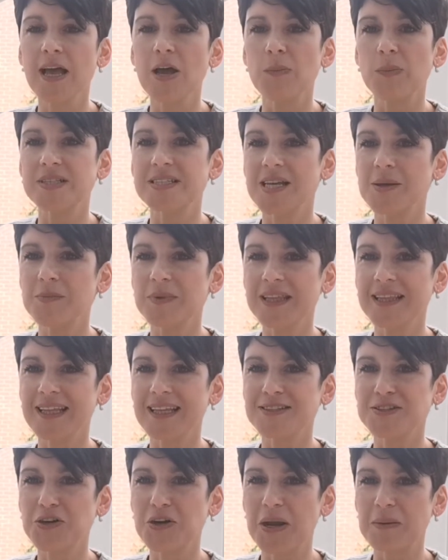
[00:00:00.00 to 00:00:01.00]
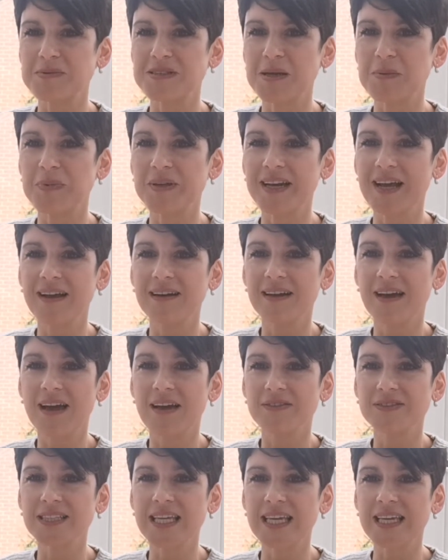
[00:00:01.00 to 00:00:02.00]
But something that's crept up in our
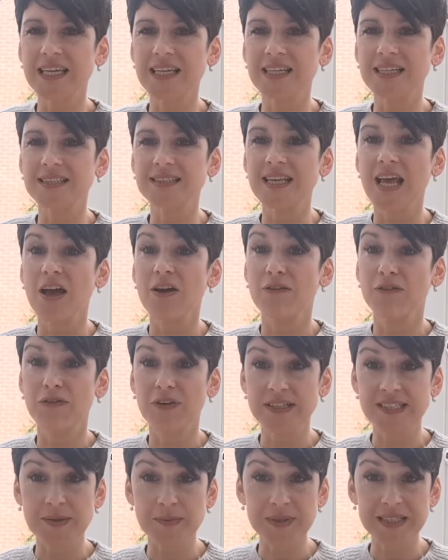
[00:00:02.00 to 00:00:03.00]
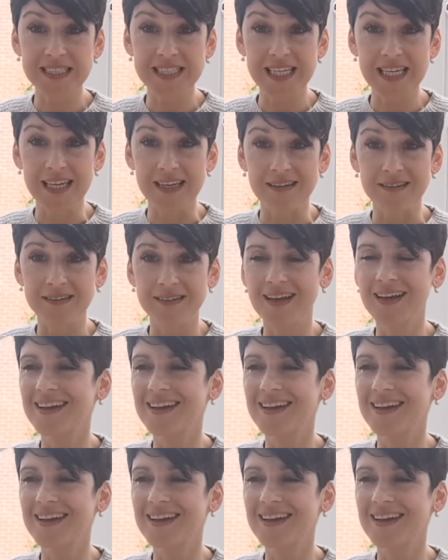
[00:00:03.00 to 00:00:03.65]
lives is vitamin D.